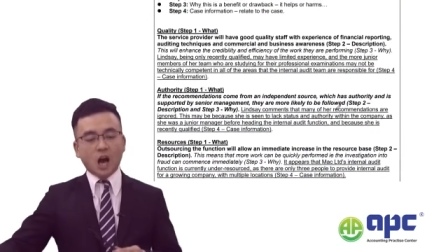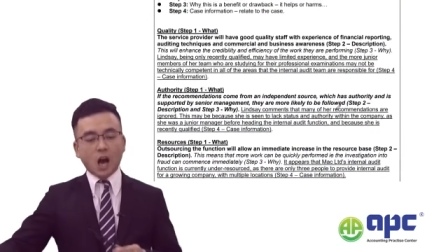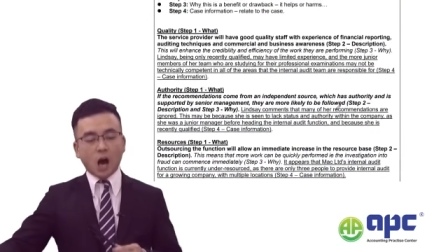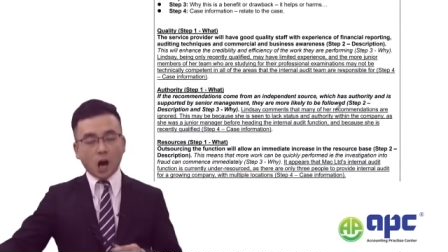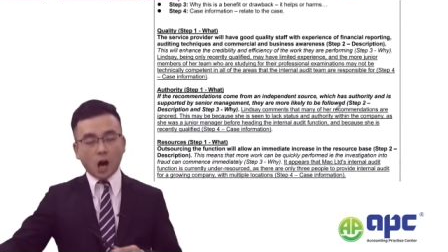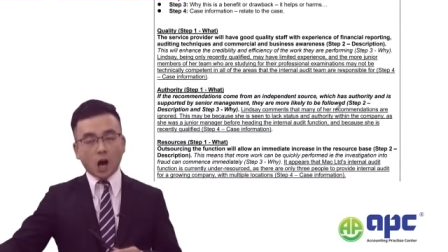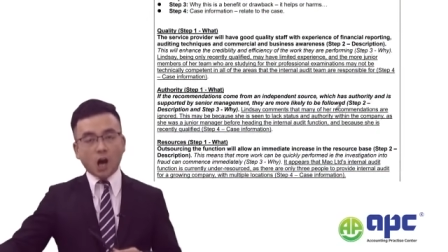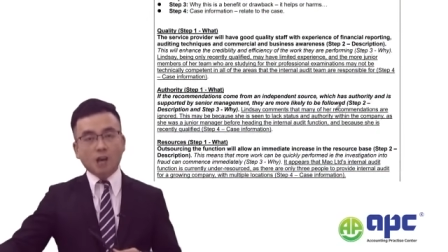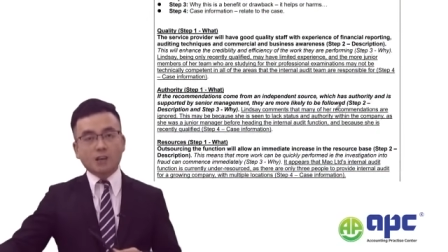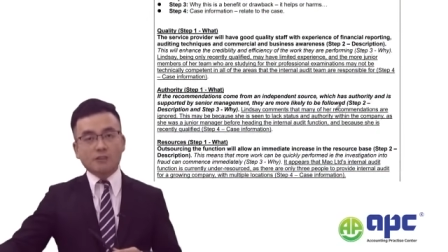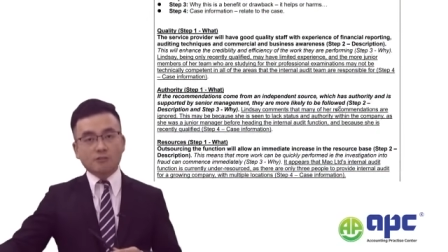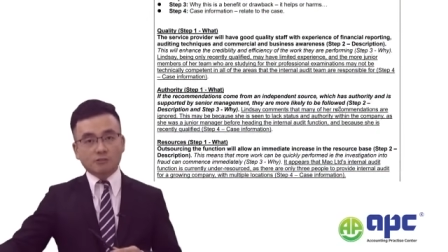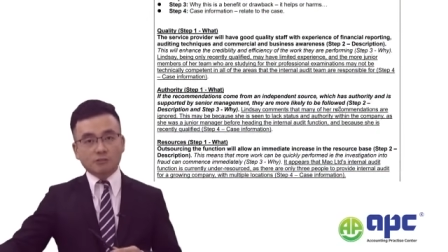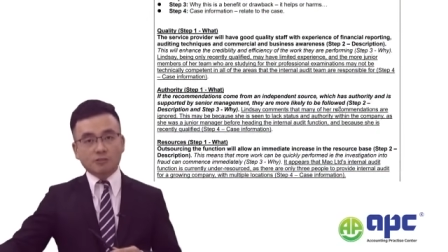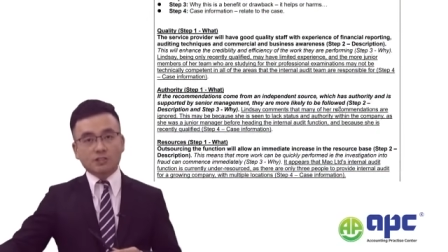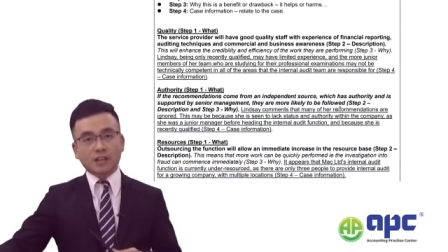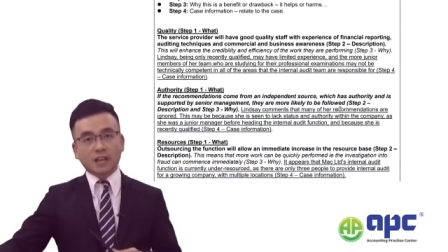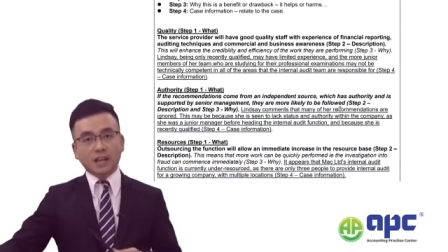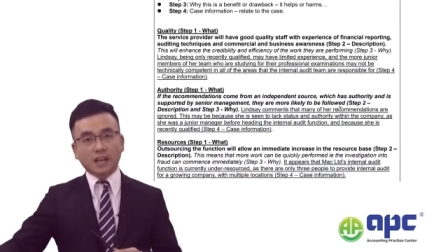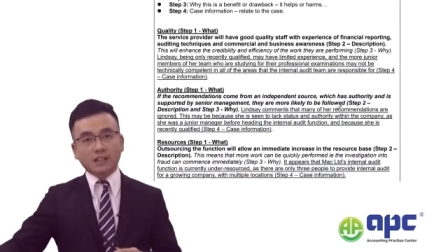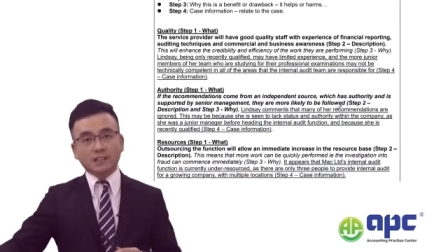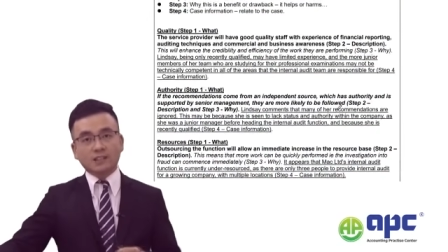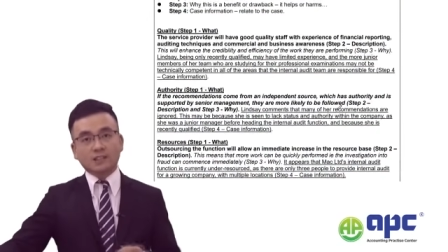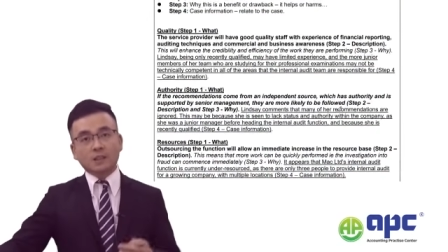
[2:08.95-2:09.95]
I
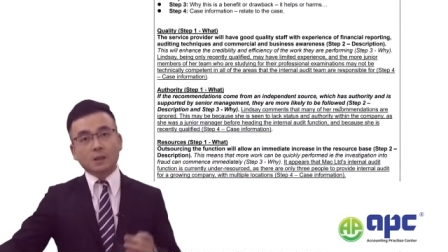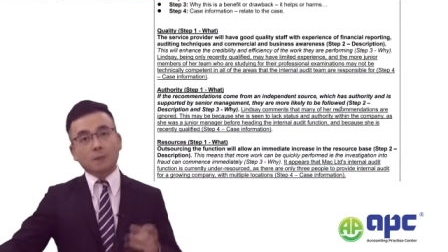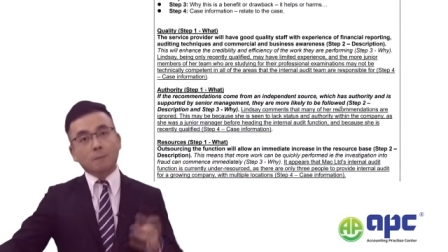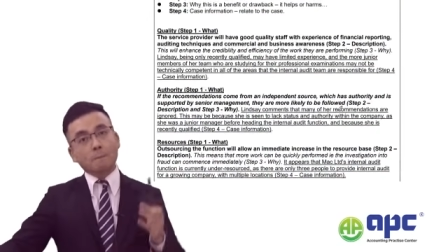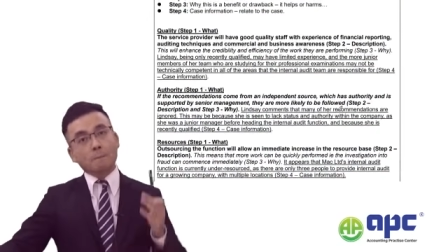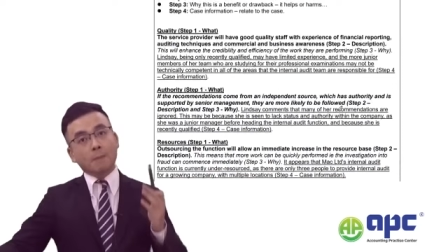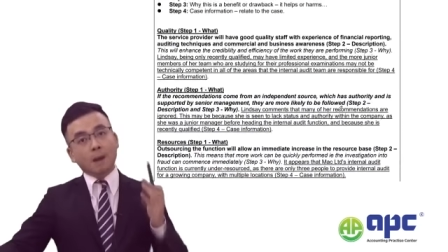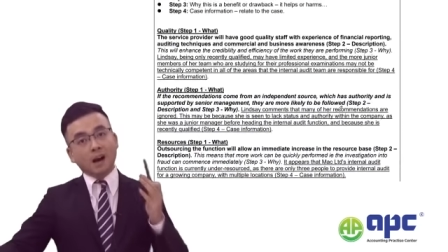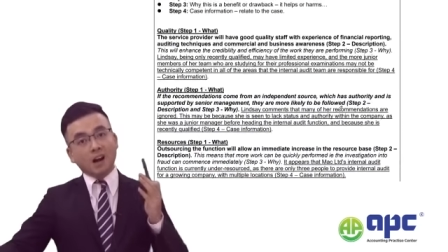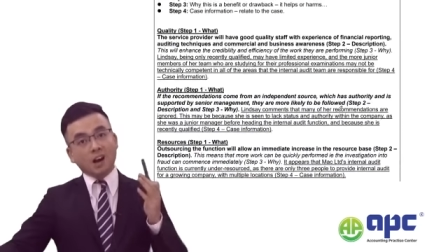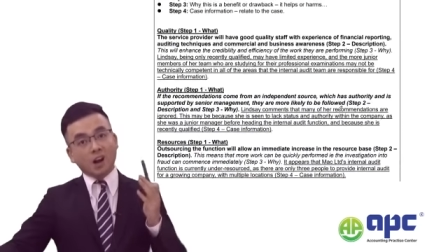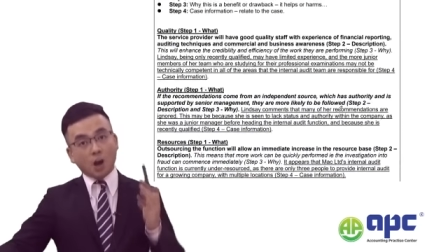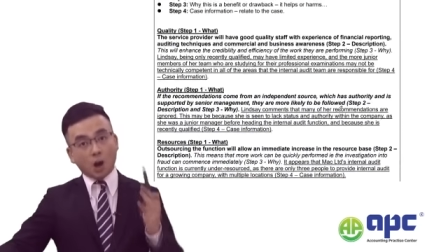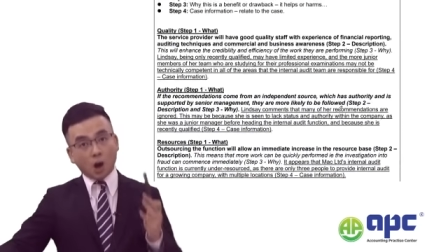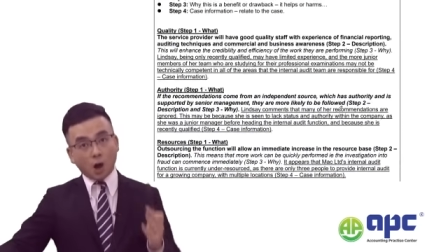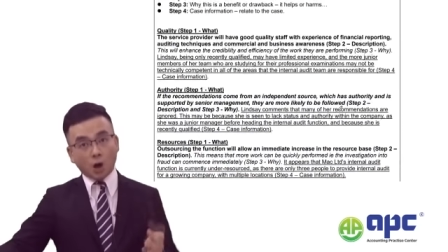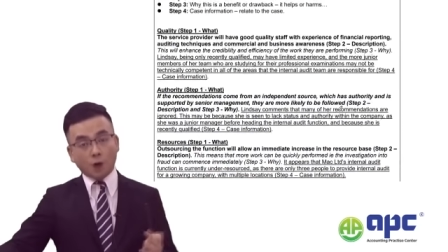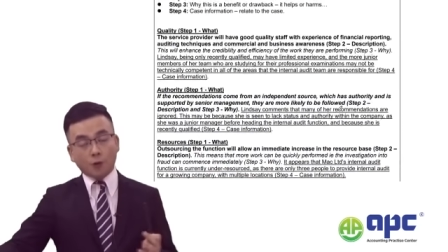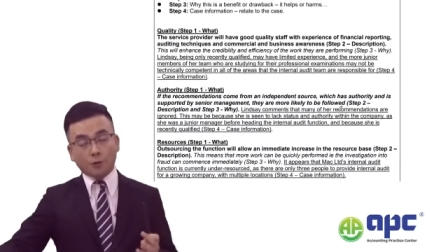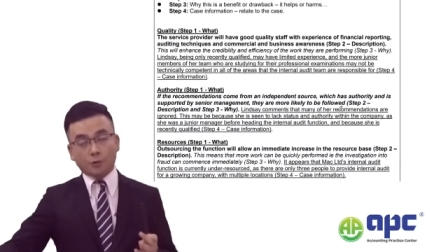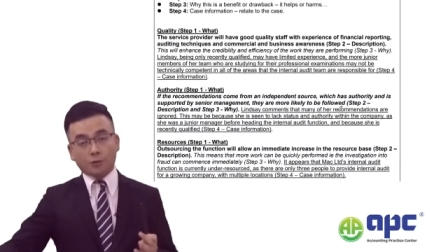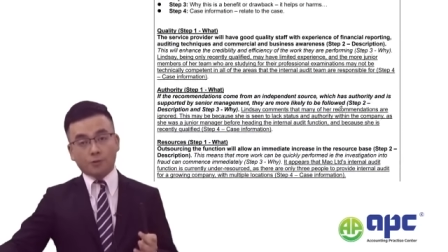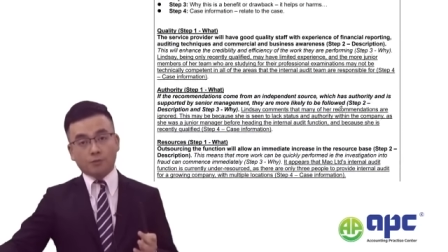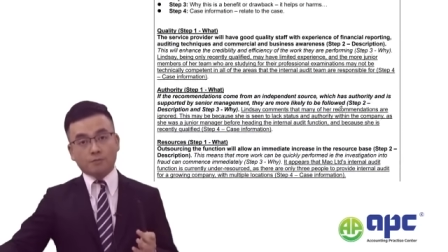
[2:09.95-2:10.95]
created my
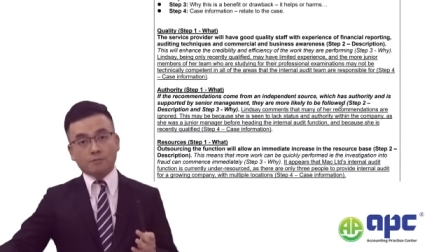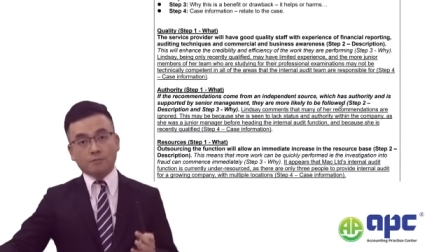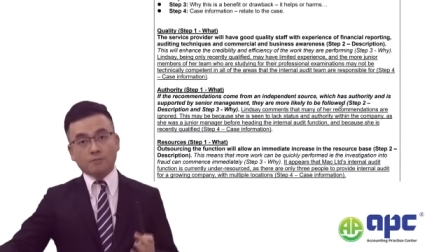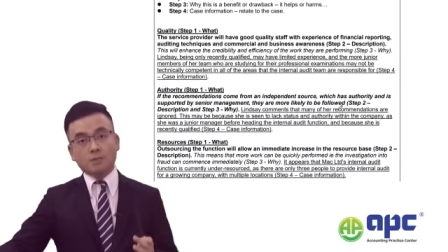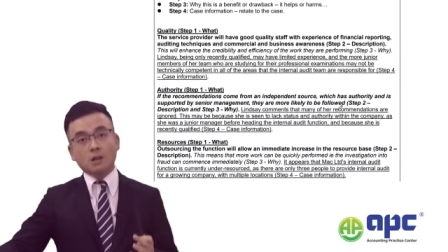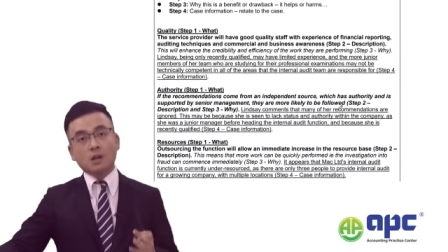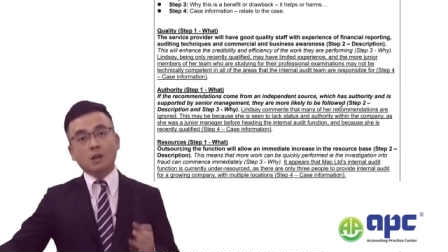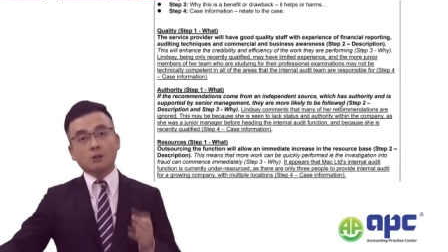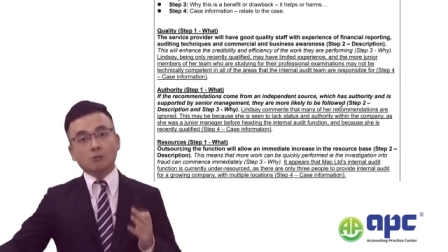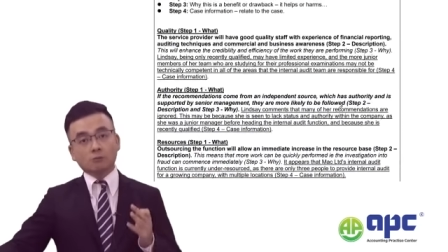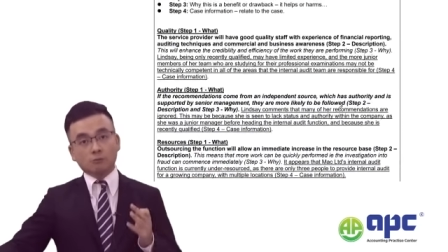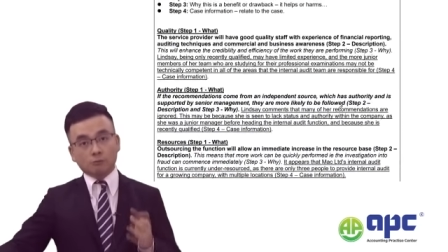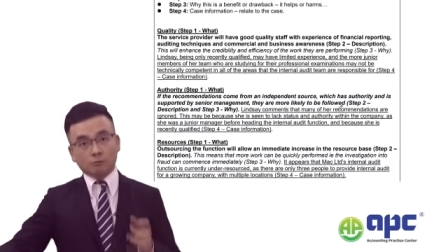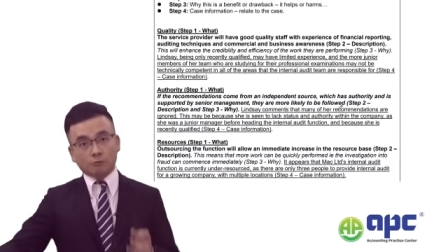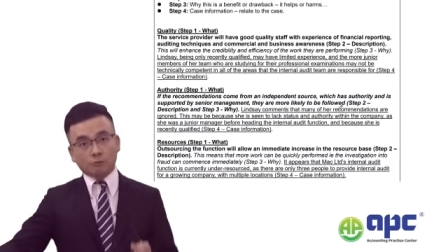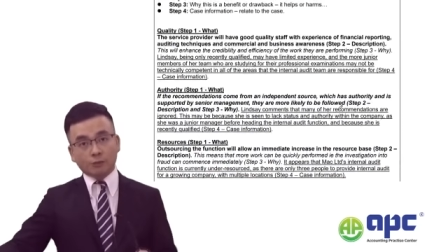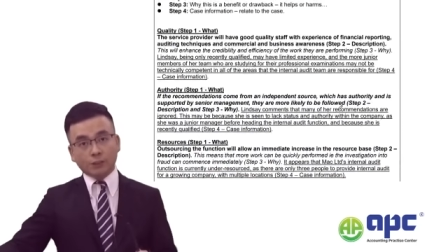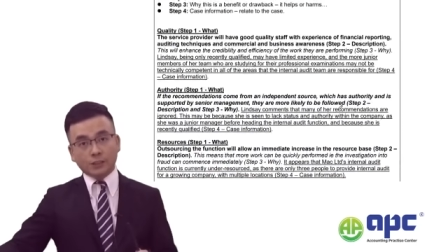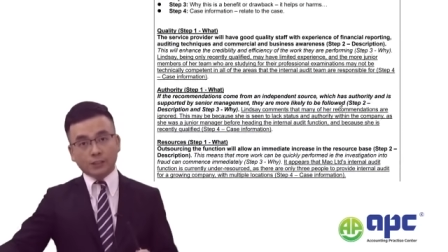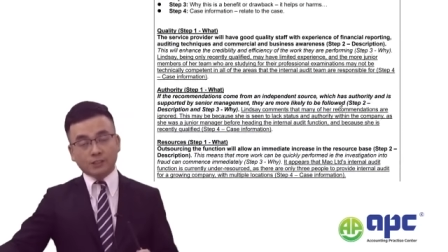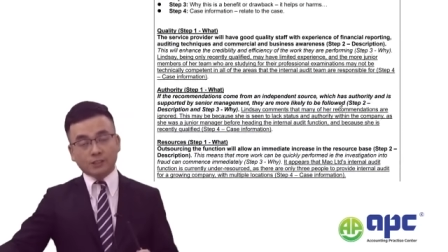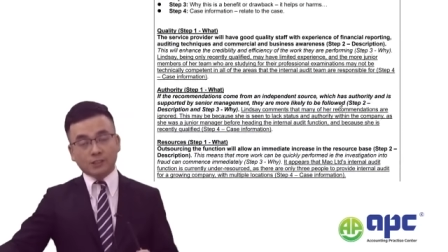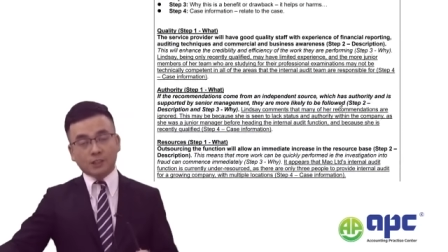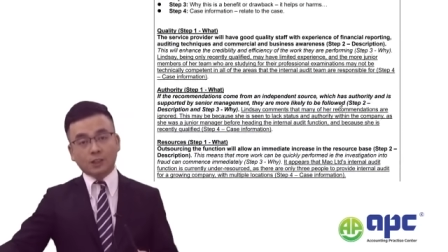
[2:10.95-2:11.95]
own
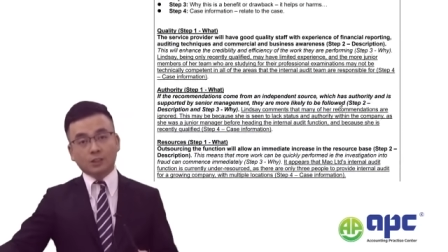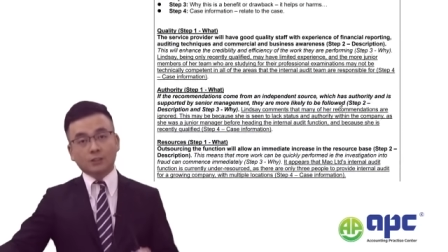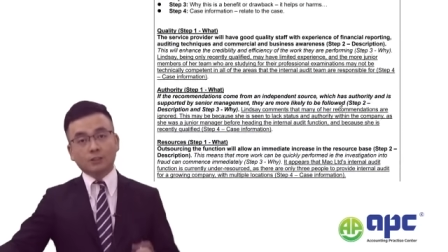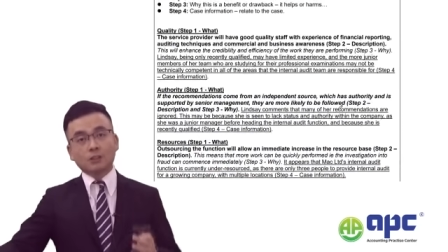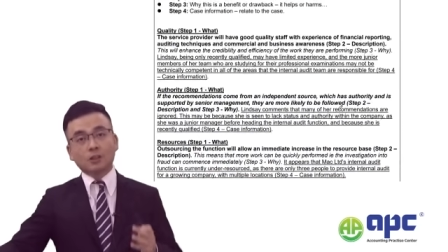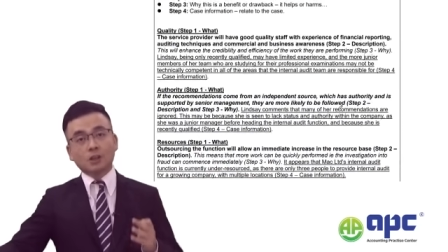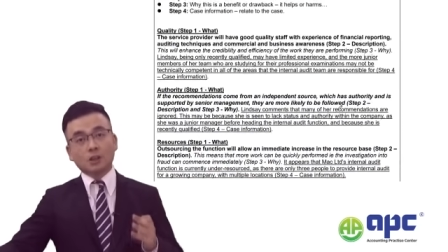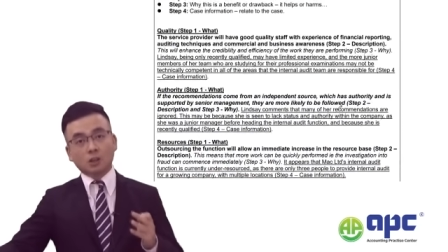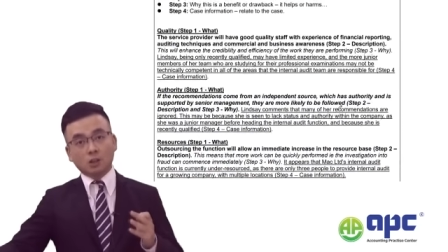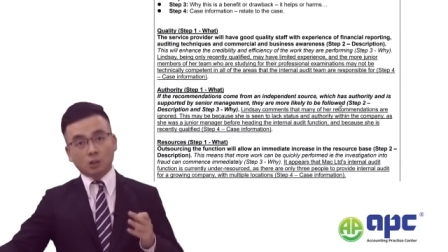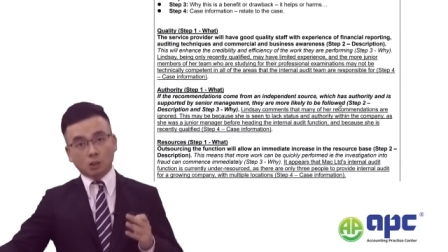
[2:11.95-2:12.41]
written